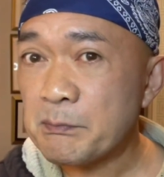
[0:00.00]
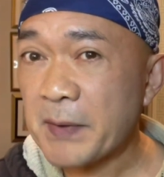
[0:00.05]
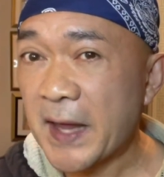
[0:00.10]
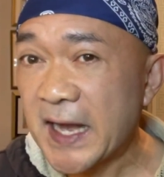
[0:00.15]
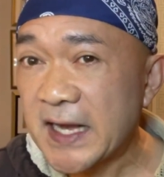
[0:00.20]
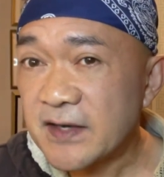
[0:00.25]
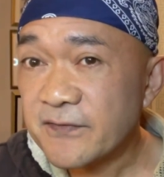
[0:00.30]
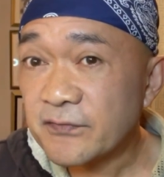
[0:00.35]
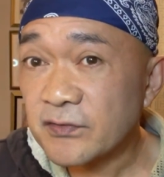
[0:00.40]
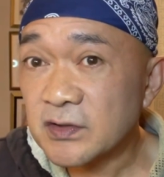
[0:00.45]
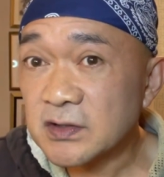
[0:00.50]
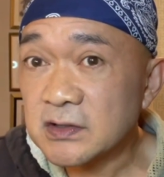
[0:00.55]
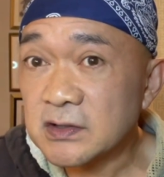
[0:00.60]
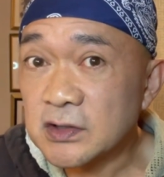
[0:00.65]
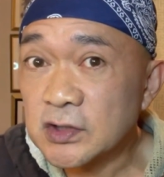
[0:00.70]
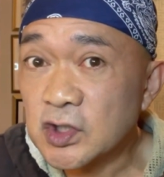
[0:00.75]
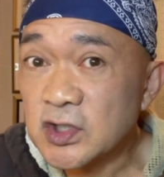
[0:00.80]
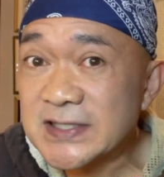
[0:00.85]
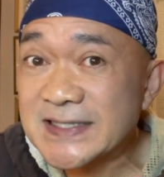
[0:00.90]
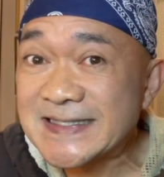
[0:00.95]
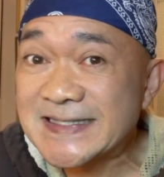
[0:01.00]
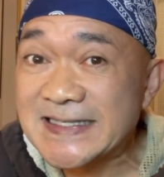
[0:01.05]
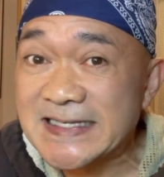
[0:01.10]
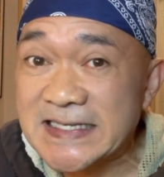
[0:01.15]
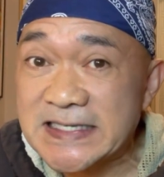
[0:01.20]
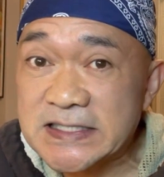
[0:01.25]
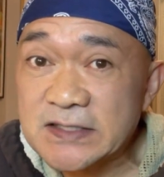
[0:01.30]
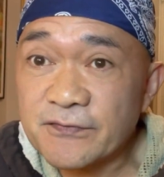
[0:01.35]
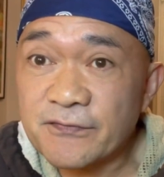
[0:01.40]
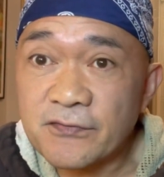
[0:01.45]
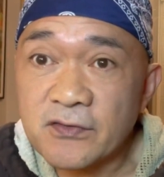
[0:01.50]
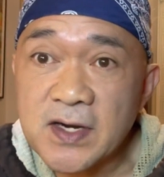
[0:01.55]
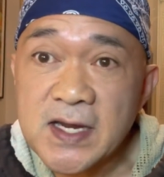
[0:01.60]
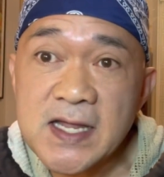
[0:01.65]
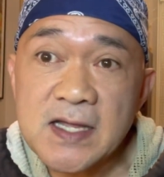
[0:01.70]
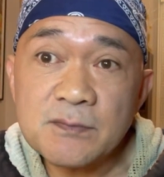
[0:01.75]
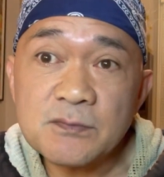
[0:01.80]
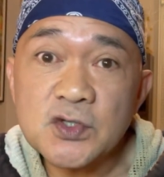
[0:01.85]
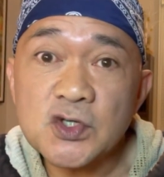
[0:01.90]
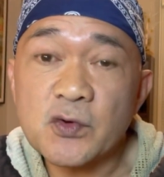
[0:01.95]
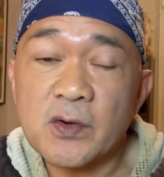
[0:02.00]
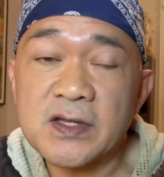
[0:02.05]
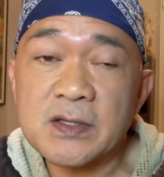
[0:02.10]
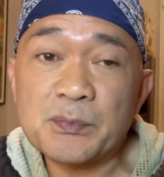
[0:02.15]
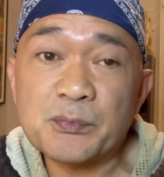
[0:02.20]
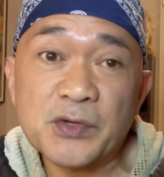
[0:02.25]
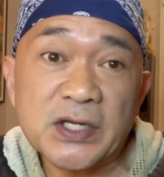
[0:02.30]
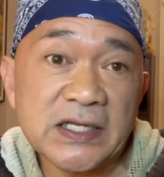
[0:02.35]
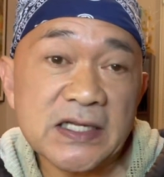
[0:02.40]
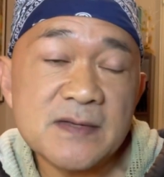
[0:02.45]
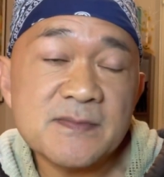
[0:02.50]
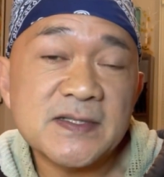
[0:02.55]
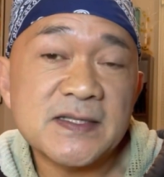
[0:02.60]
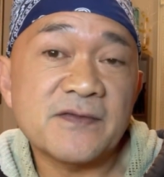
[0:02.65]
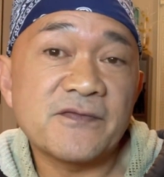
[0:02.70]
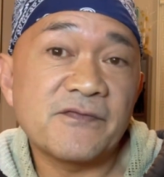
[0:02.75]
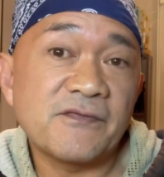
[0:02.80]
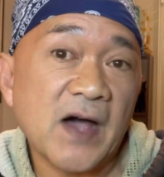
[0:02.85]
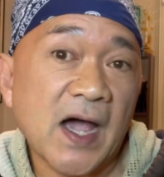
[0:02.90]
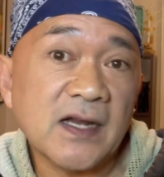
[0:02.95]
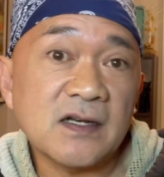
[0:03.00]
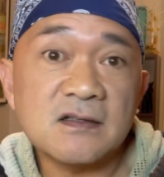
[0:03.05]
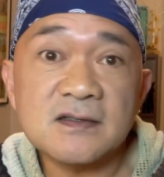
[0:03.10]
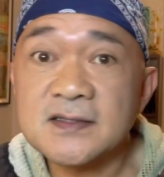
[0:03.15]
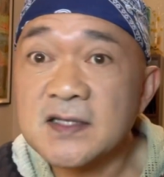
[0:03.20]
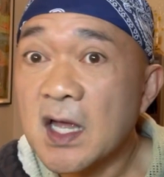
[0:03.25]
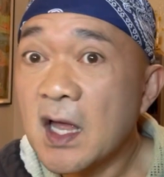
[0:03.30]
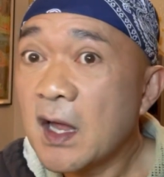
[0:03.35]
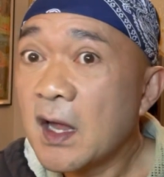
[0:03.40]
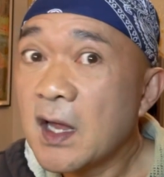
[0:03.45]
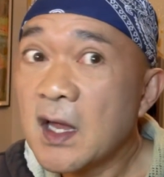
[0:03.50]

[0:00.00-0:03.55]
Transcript: paid for a good seat for him during the prelims and finals